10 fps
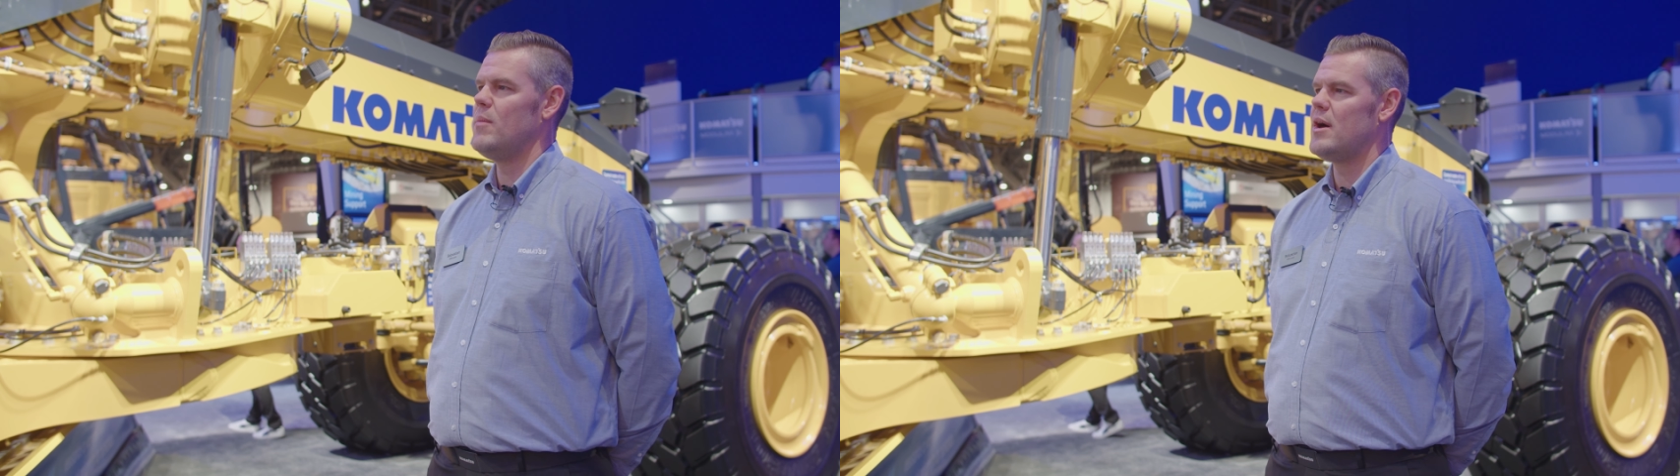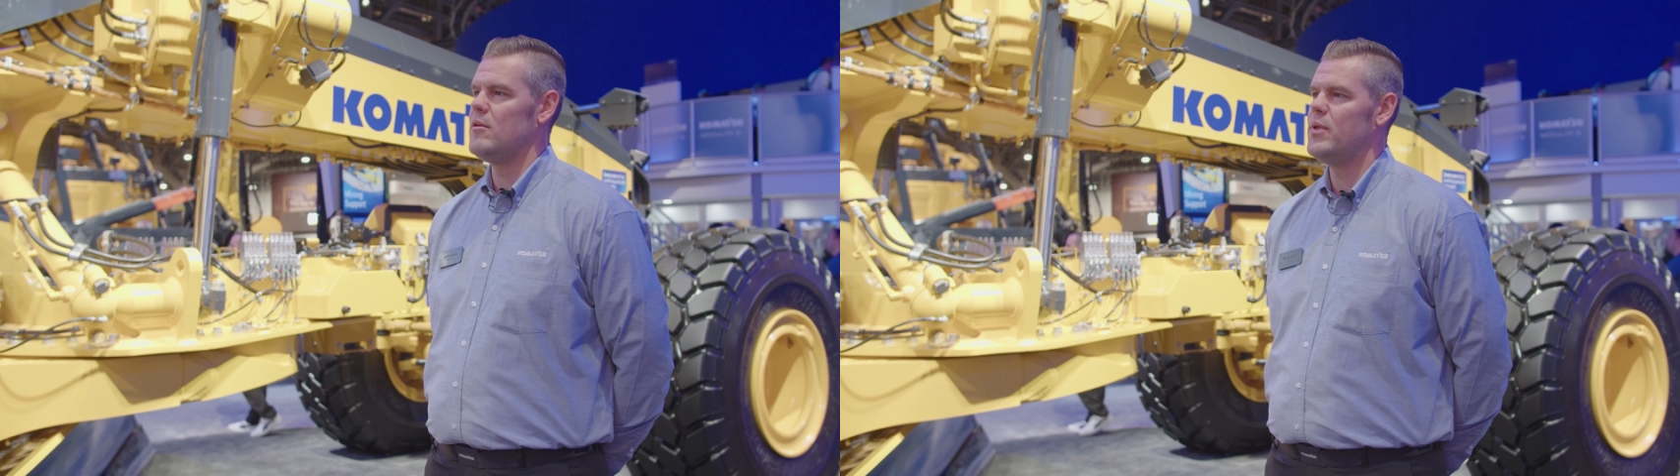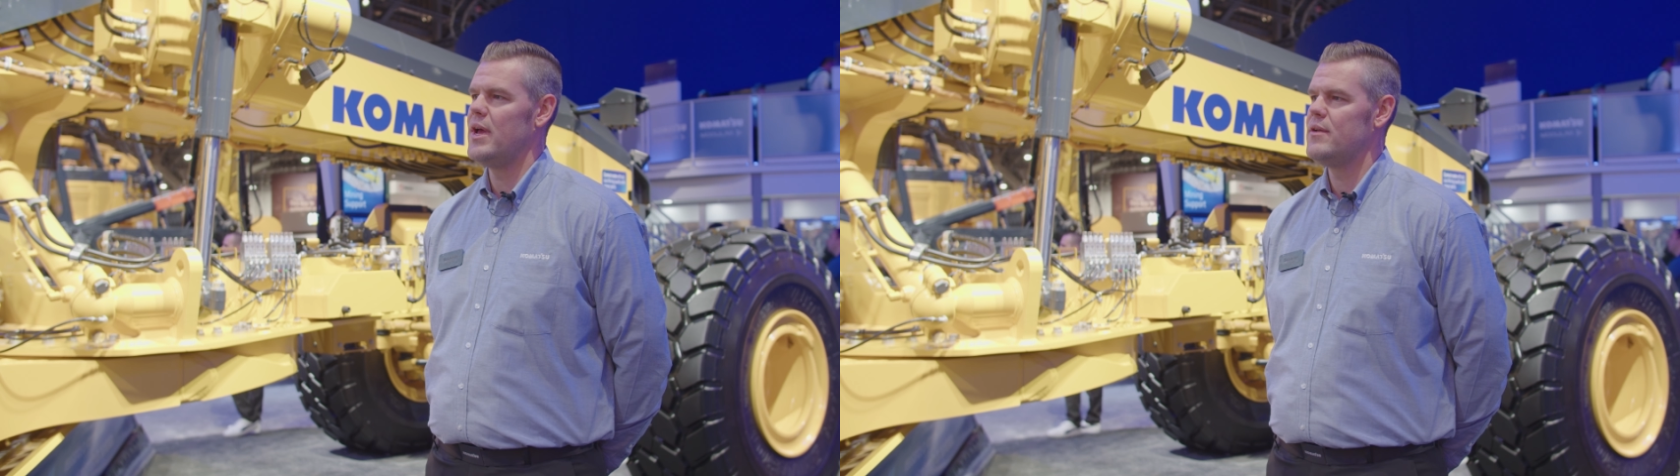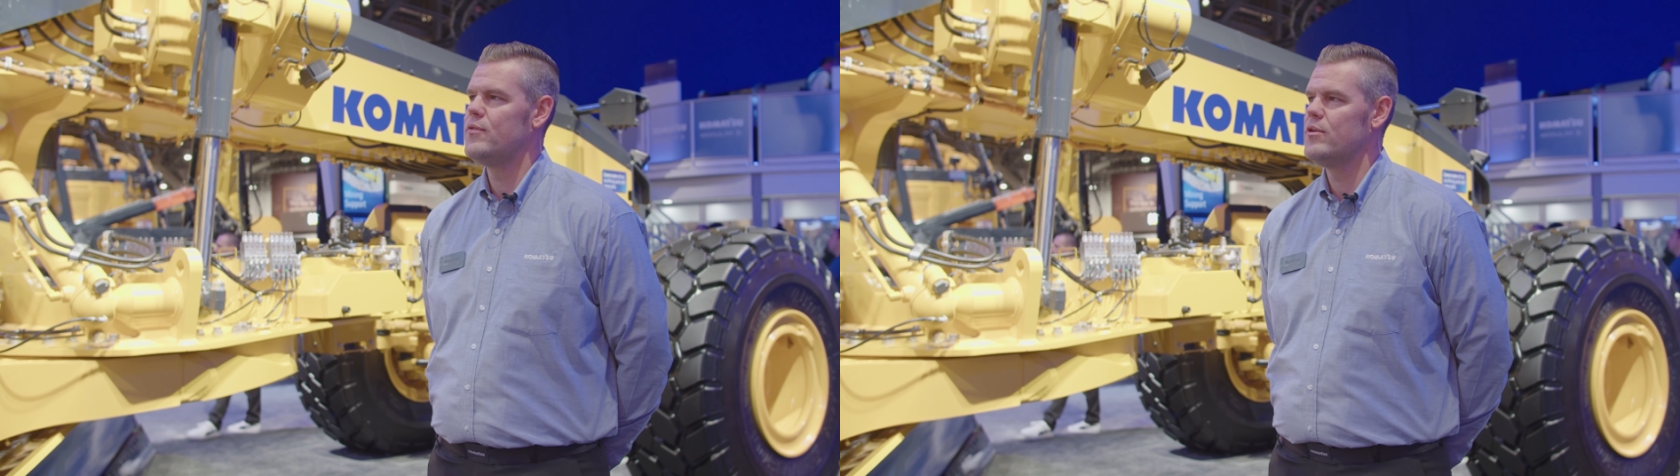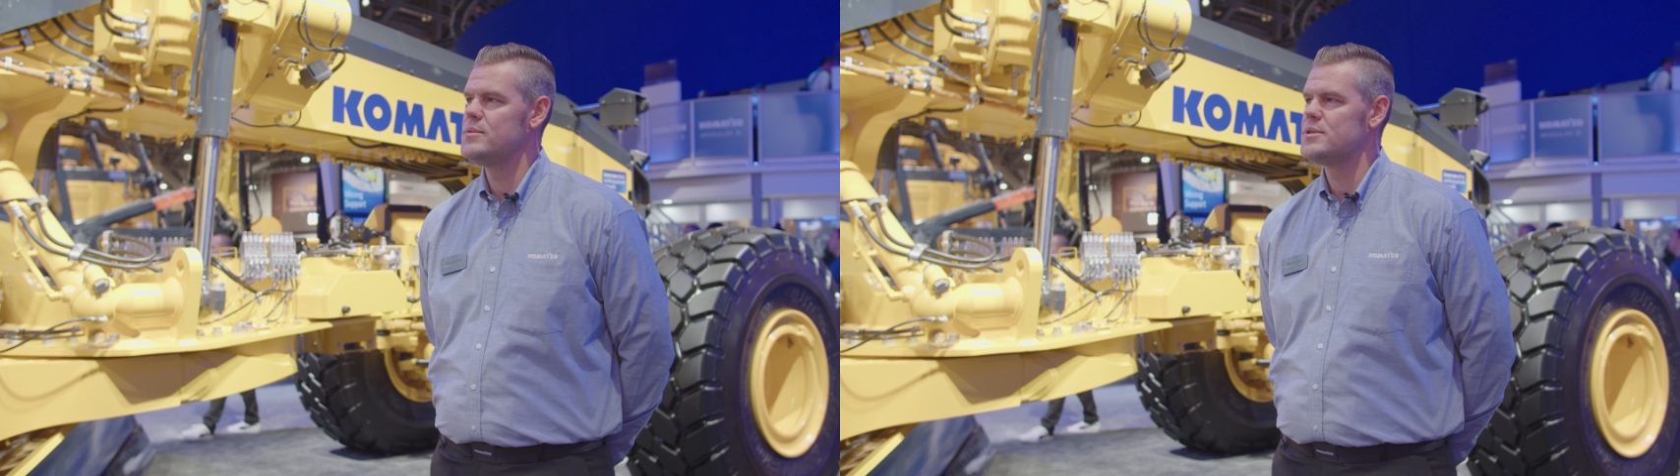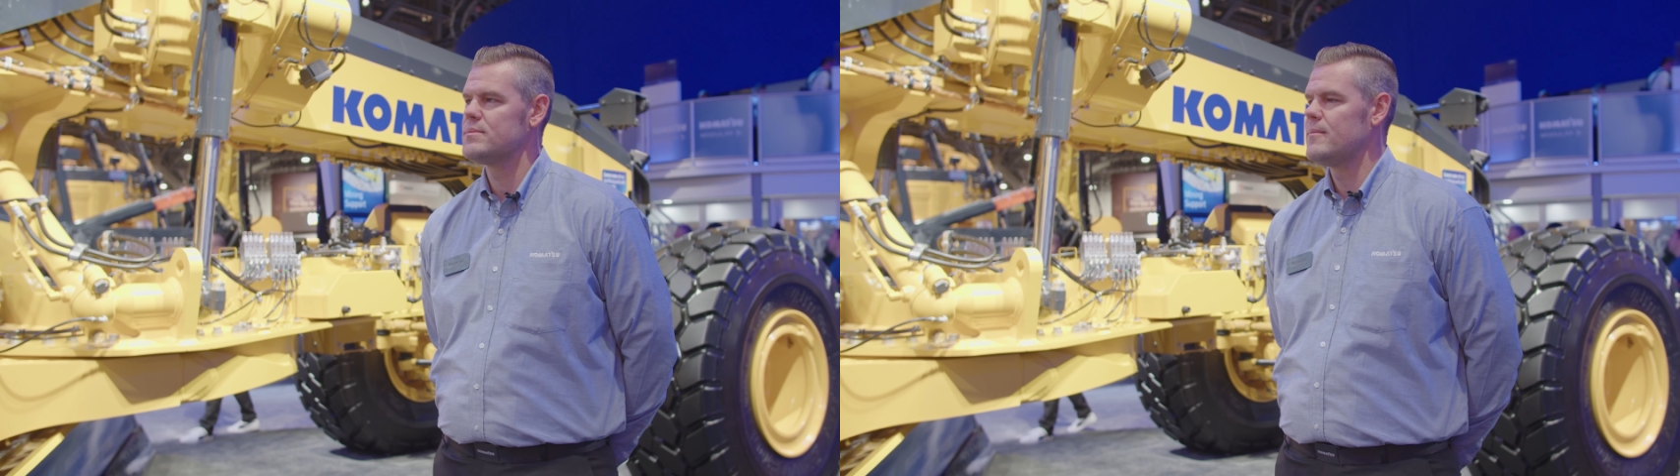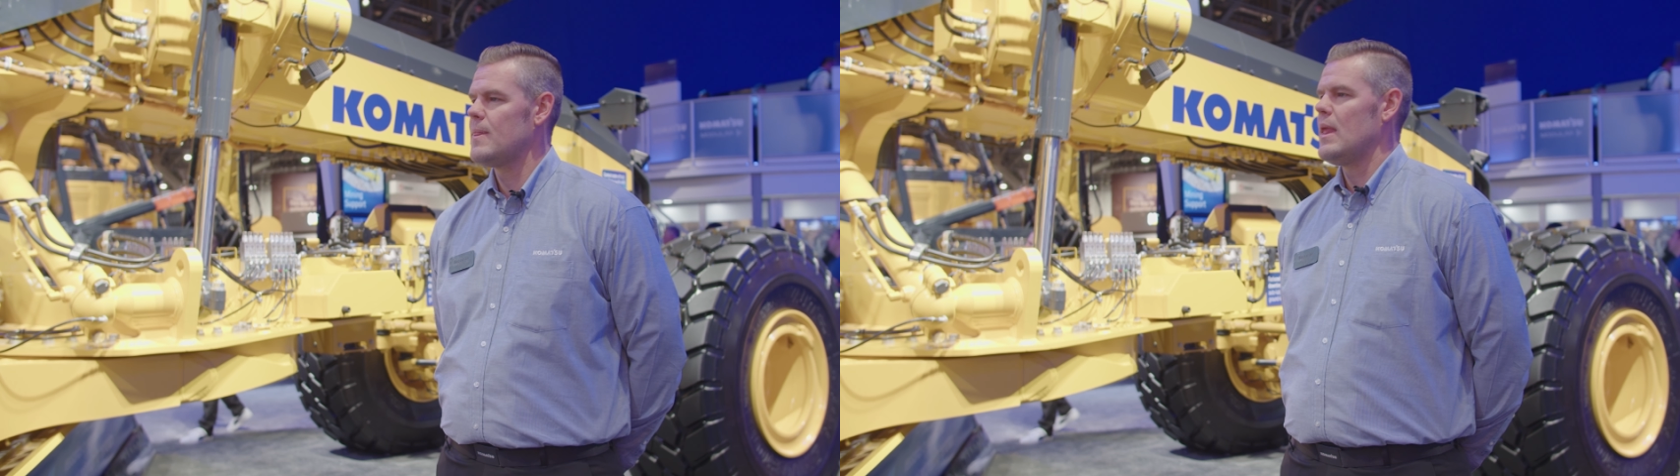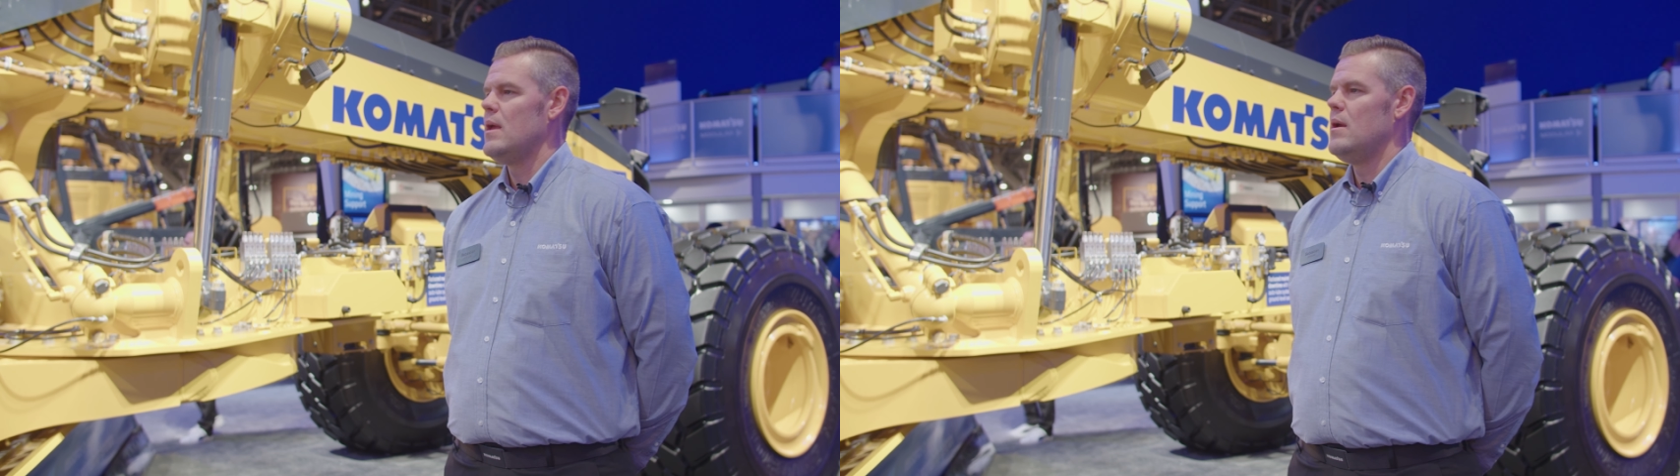model platforms.
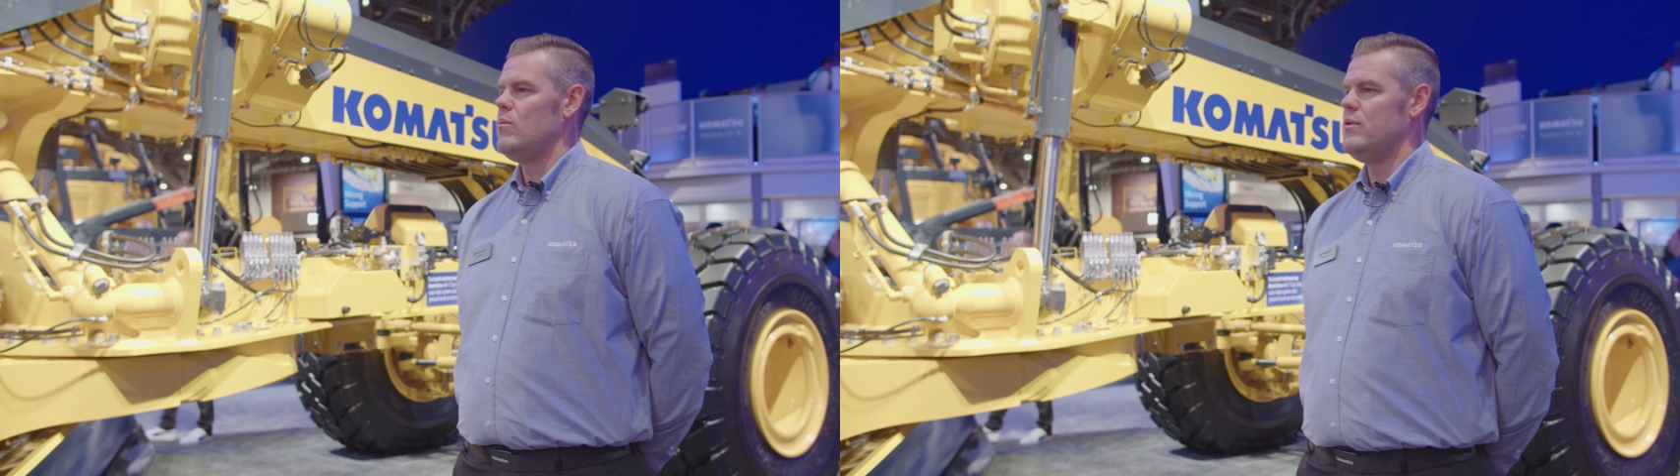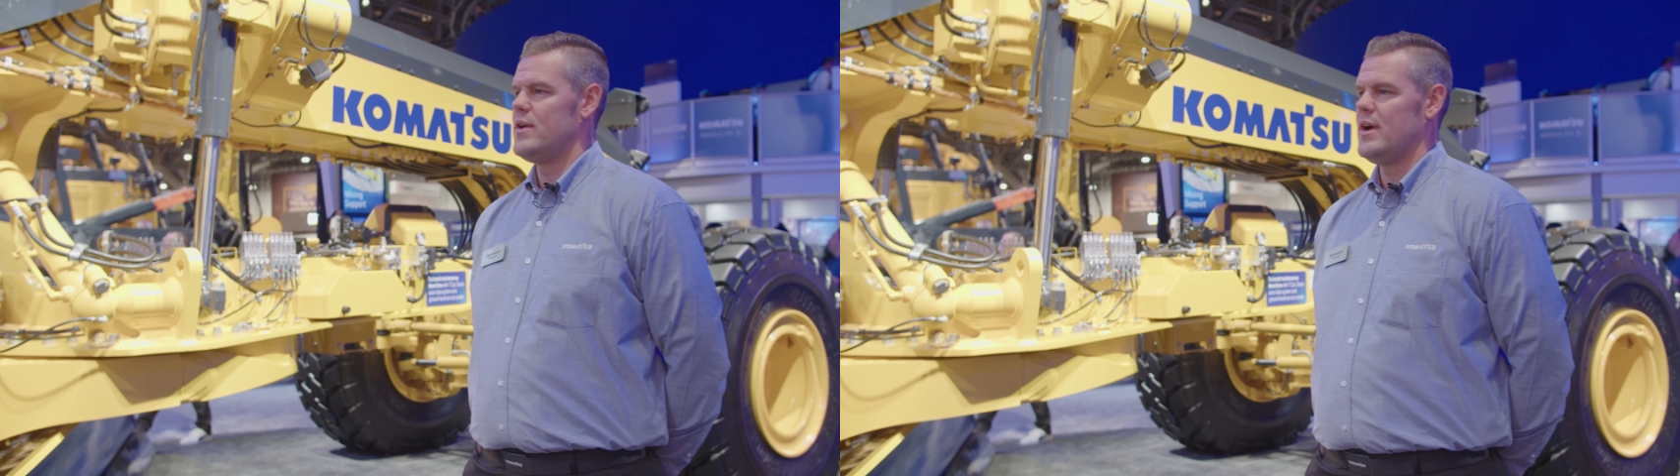We've